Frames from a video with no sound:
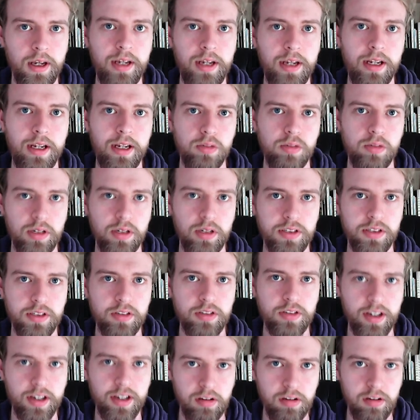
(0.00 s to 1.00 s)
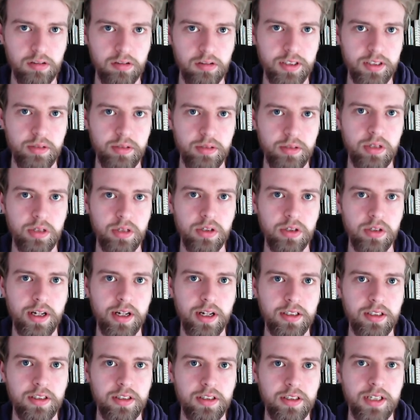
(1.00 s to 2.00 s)
As well as new technology, we also had
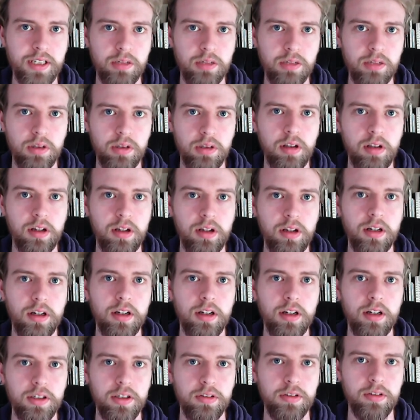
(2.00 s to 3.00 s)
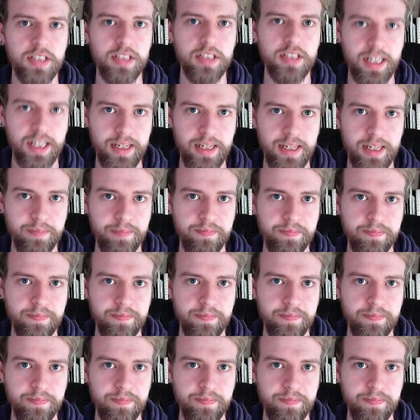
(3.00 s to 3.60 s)
to contend with a new team.